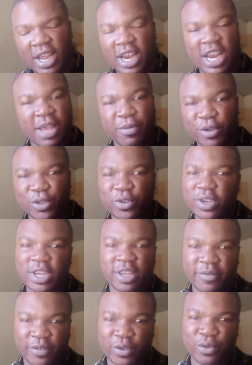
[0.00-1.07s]
Let me also
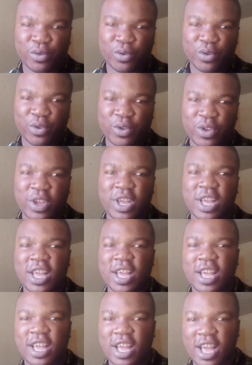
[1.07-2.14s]
give you
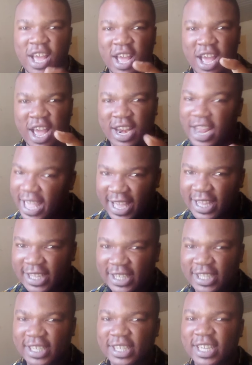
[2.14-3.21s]
a
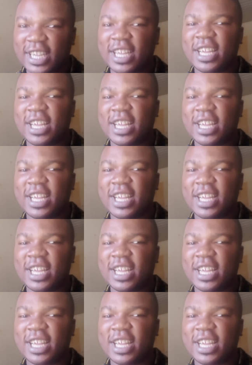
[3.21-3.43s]
hint